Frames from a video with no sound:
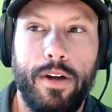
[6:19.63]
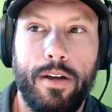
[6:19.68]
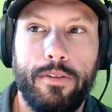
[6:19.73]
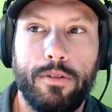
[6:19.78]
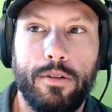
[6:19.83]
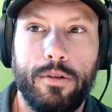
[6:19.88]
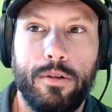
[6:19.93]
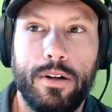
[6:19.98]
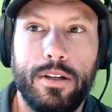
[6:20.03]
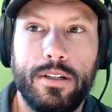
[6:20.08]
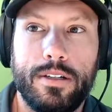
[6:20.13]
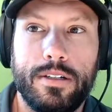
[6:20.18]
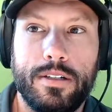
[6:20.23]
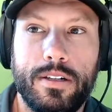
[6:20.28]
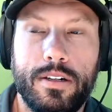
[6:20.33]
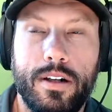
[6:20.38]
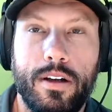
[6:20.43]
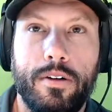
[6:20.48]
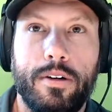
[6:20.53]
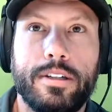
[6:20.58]
20,
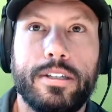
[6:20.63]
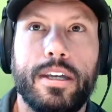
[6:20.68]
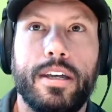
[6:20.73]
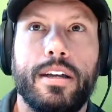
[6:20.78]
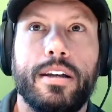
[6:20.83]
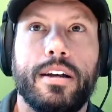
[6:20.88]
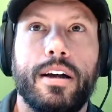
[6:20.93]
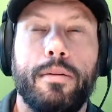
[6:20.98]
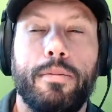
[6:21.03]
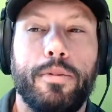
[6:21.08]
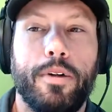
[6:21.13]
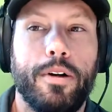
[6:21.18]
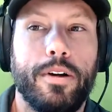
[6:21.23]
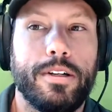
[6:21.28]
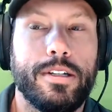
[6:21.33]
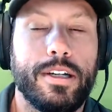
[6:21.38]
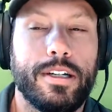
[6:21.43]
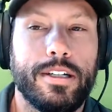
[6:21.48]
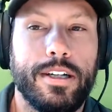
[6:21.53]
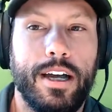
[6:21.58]
no, let's see. I'm
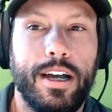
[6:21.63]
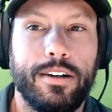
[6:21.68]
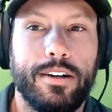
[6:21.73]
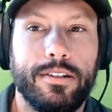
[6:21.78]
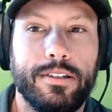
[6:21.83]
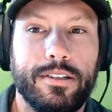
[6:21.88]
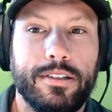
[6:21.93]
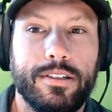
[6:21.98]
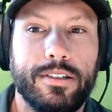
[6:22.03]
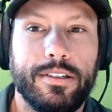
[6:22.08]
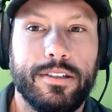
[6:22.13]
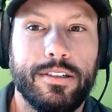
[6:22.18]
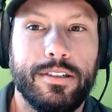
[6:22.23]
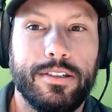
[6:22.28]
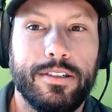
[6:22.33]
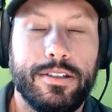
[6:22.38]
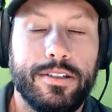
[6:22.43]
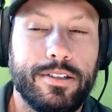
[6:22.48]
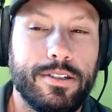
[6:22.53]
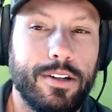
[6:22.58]
36 now. So,